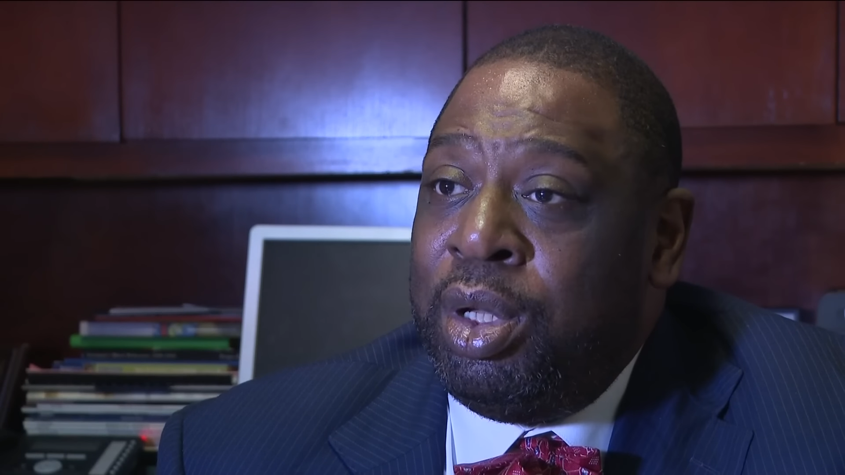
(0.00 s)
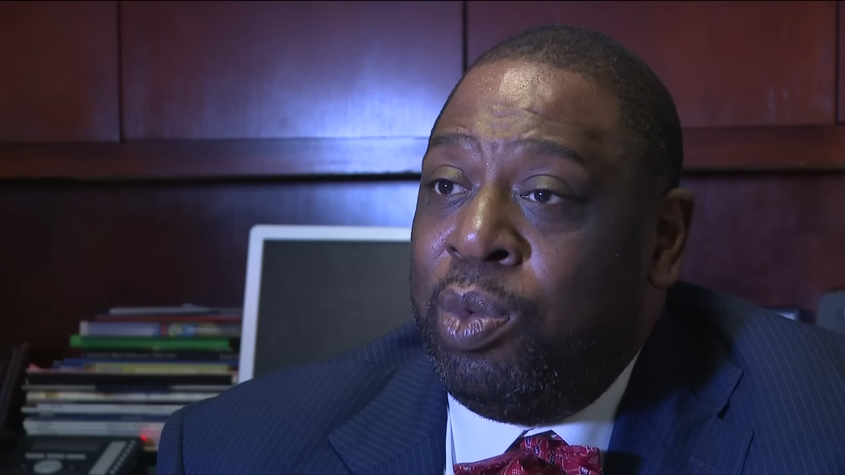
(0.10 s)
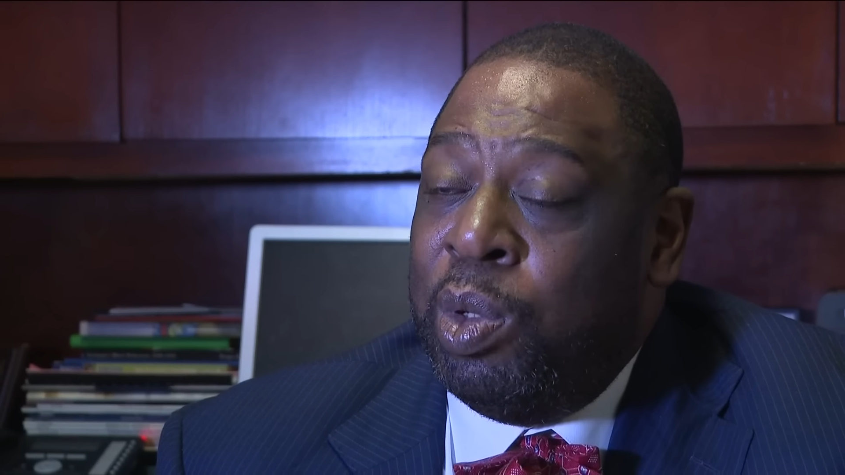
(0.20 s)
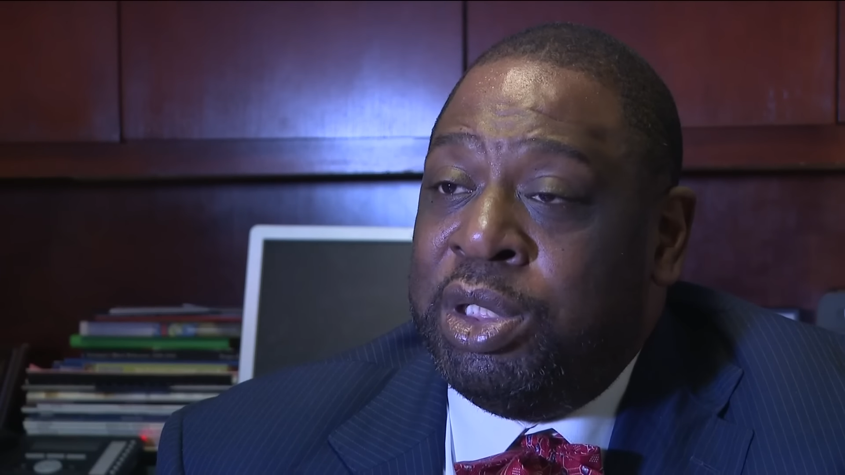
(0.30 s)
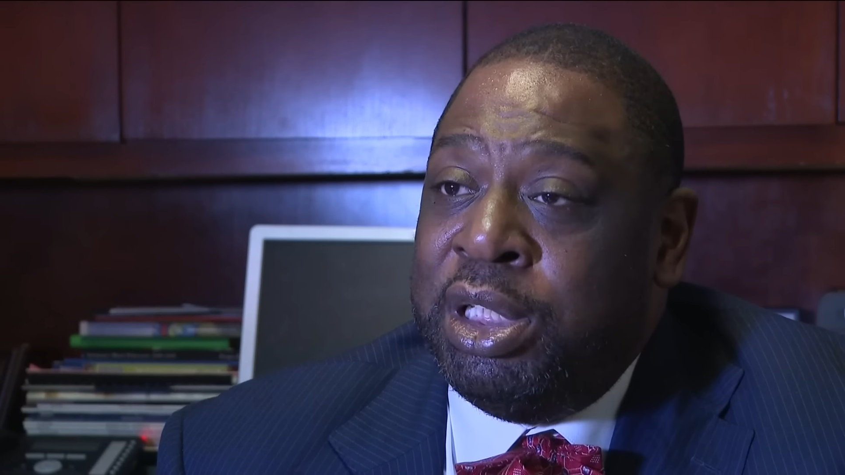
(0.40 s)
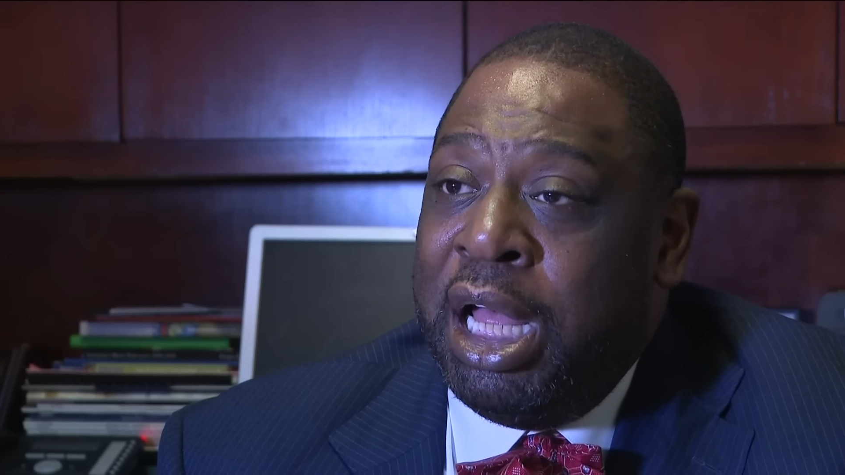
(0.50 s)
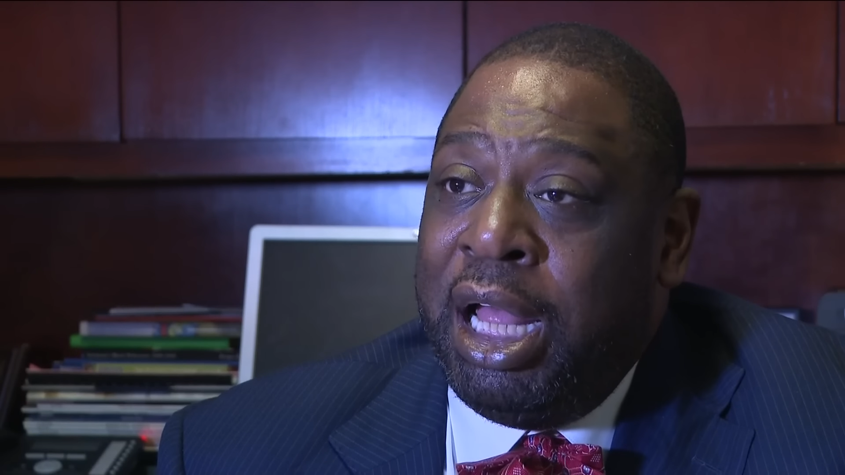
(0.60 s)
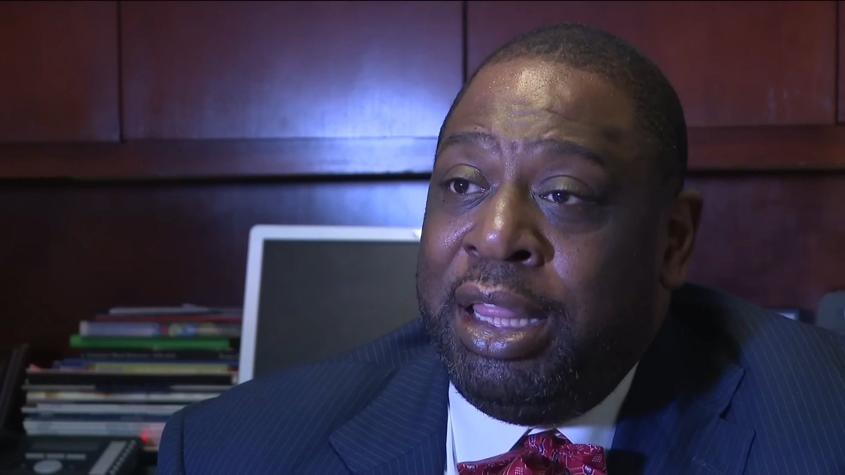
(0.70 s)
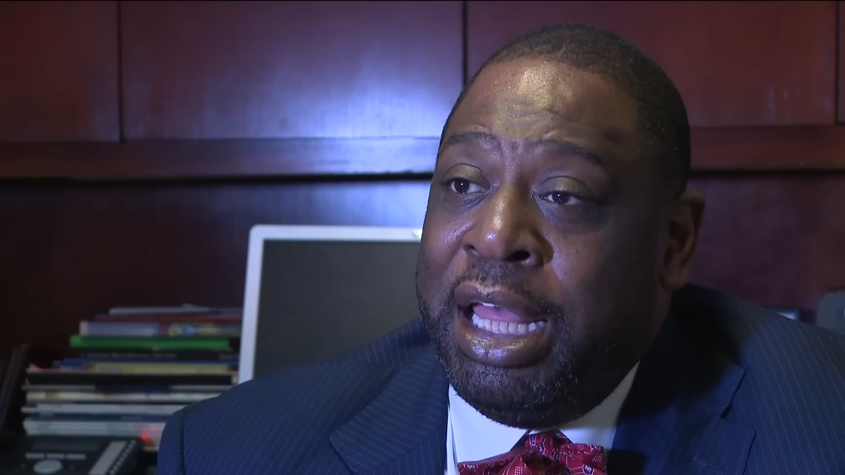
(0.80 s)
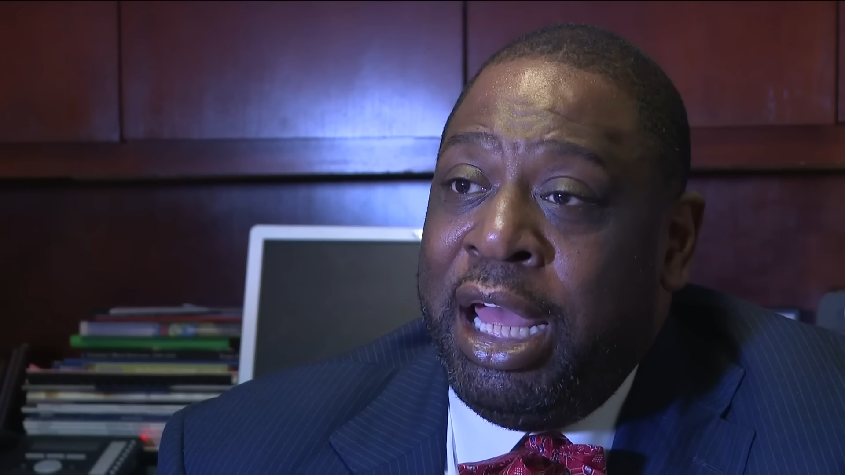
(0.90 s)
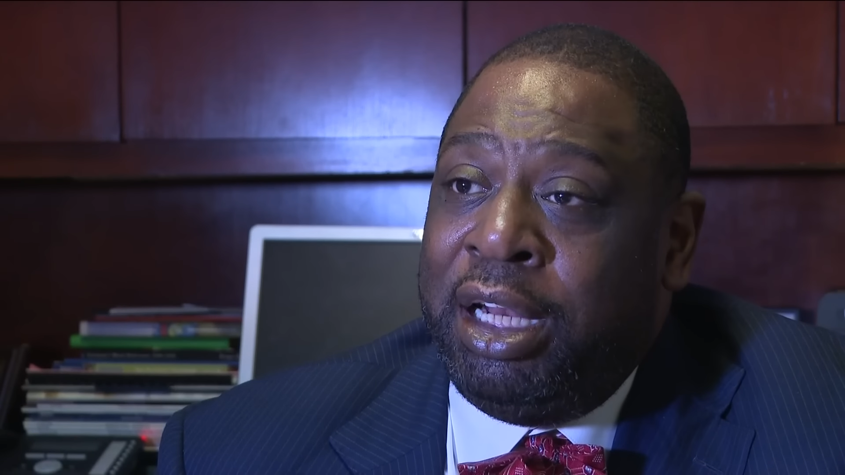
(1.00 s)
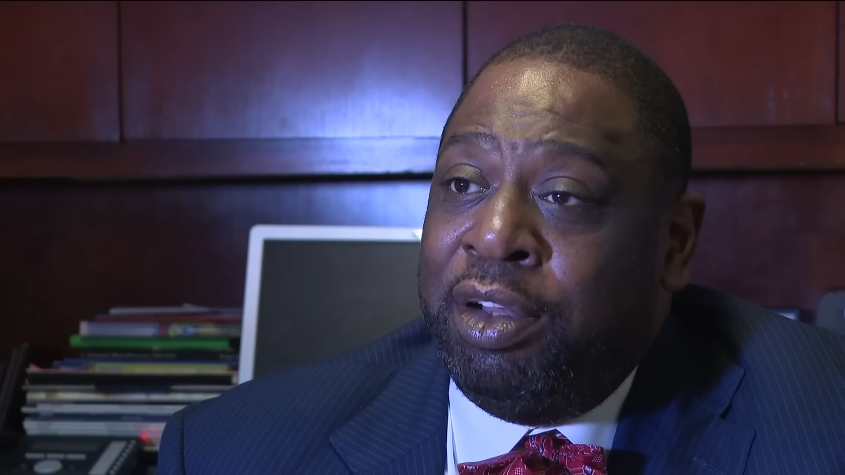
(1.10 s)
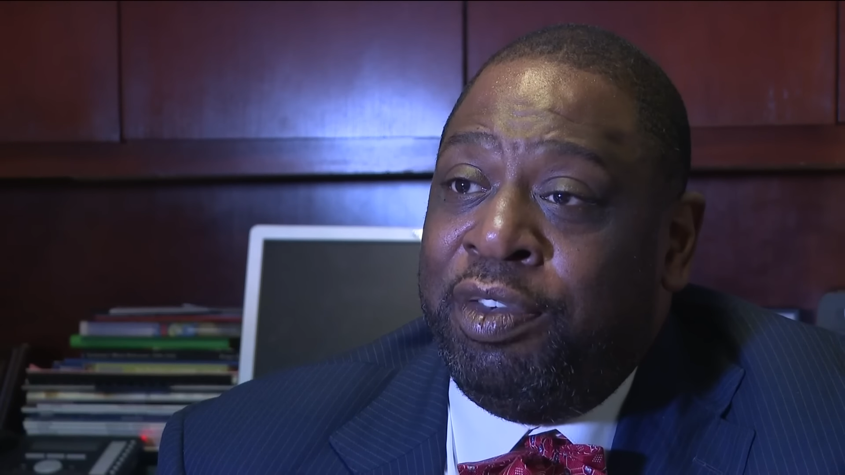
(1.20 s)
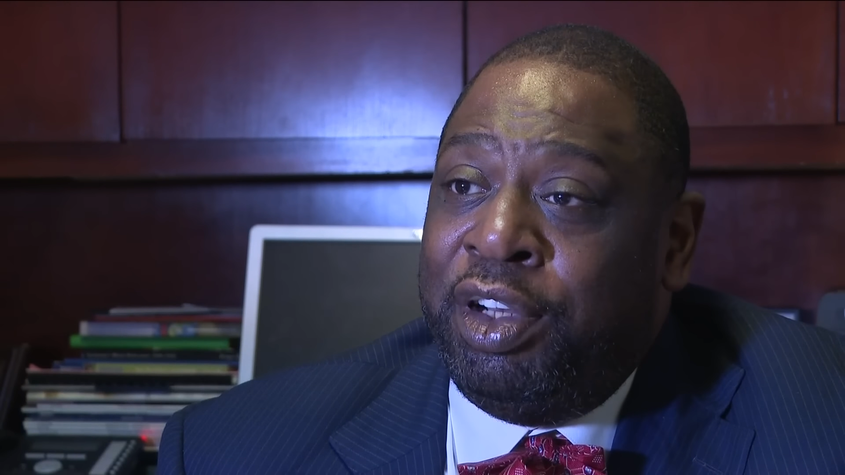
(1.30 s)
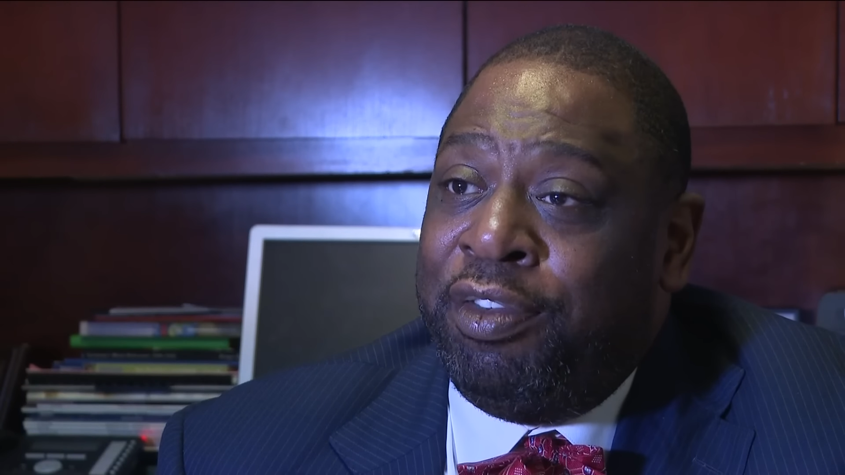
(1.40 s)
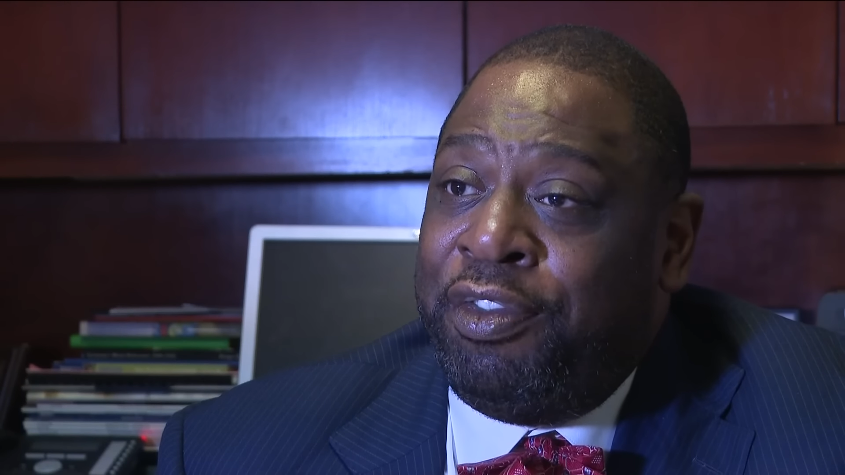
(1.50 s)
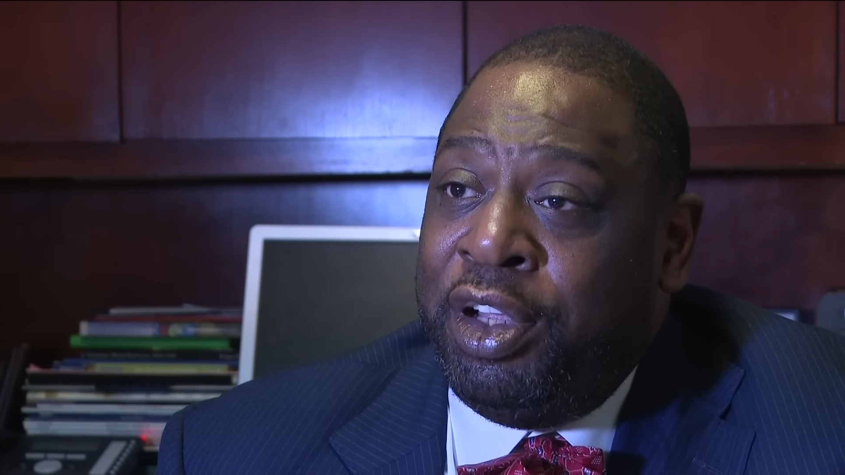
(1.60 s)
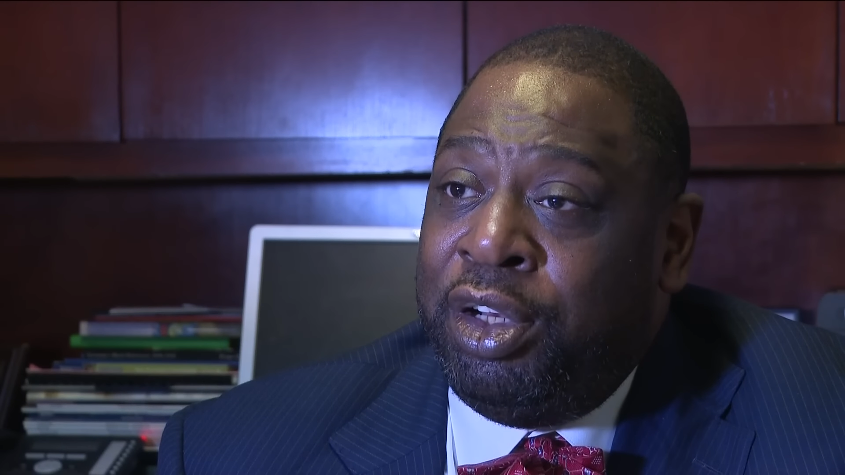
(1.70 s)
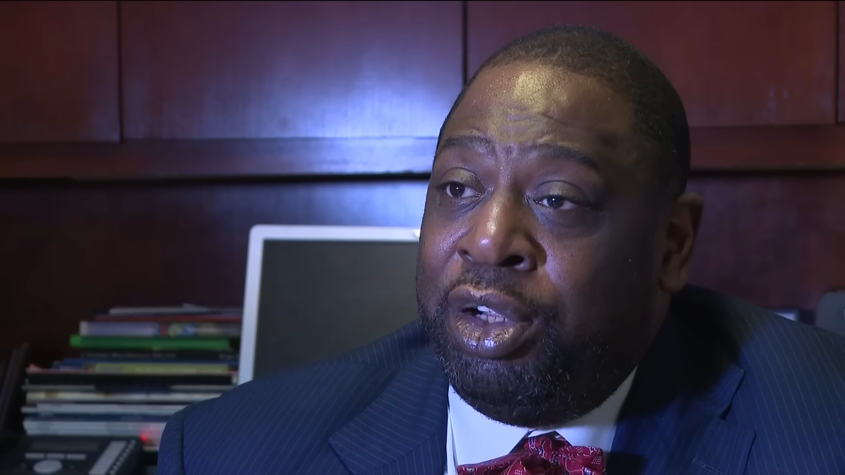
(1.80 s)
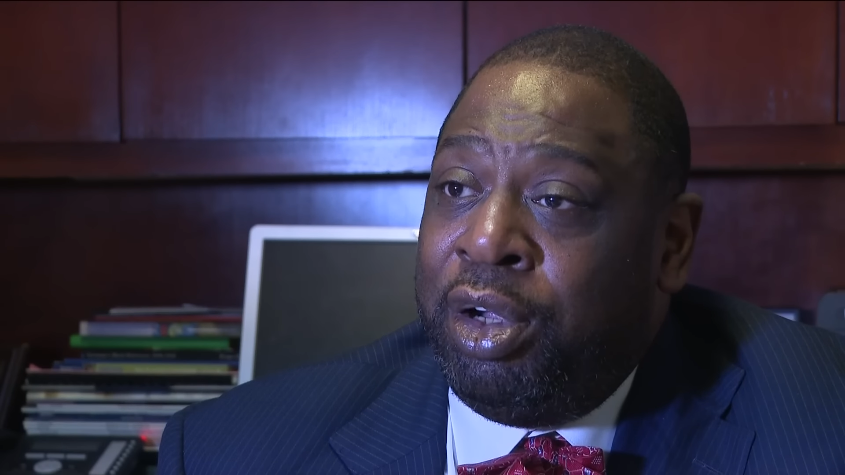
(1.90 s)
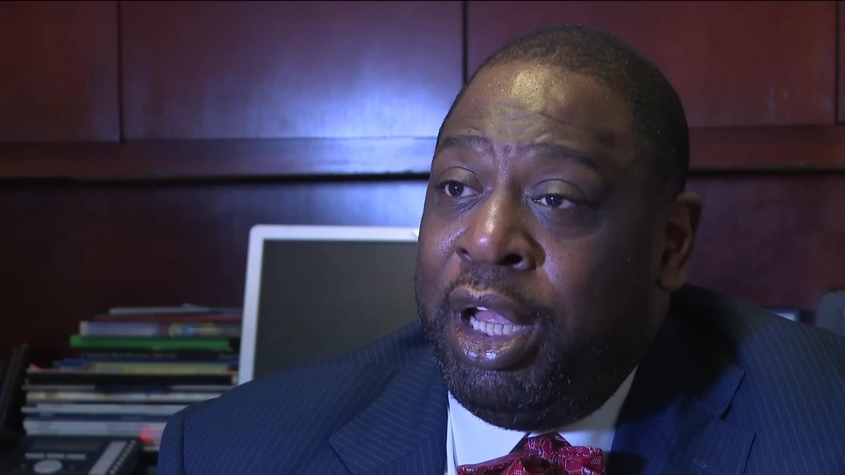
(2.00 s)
was not that of an offender